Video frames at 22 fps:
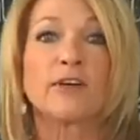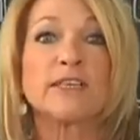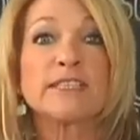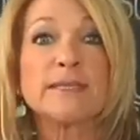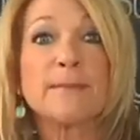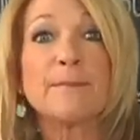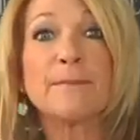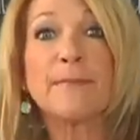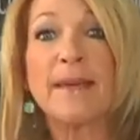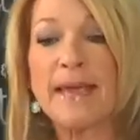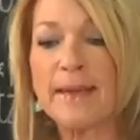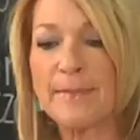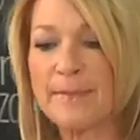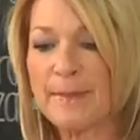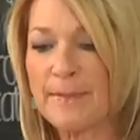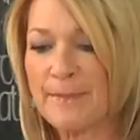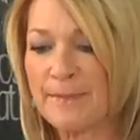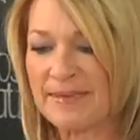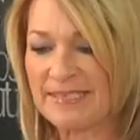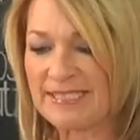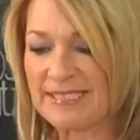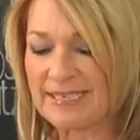got some baby
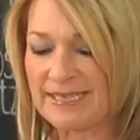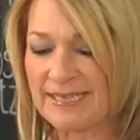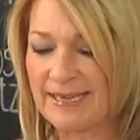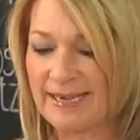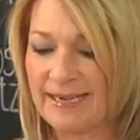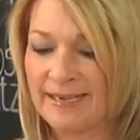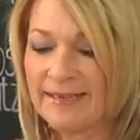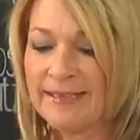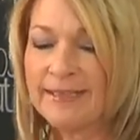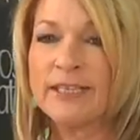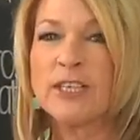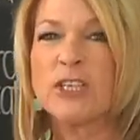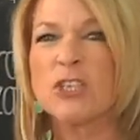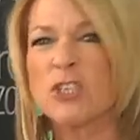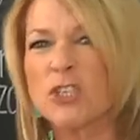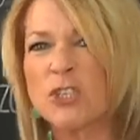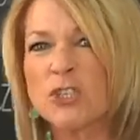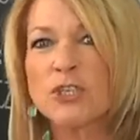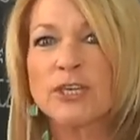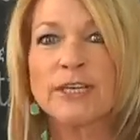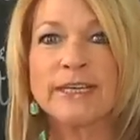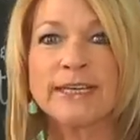pita here,
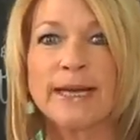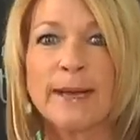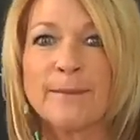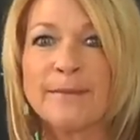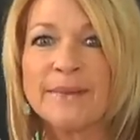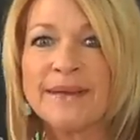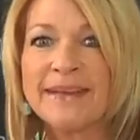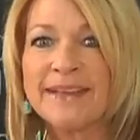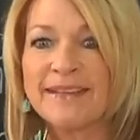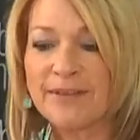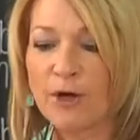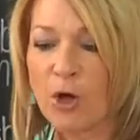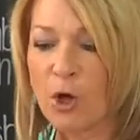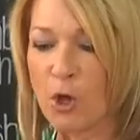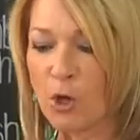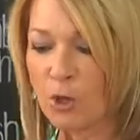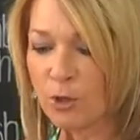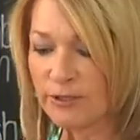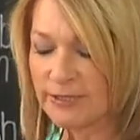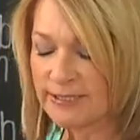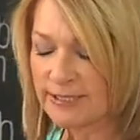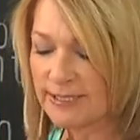just to accompany the whole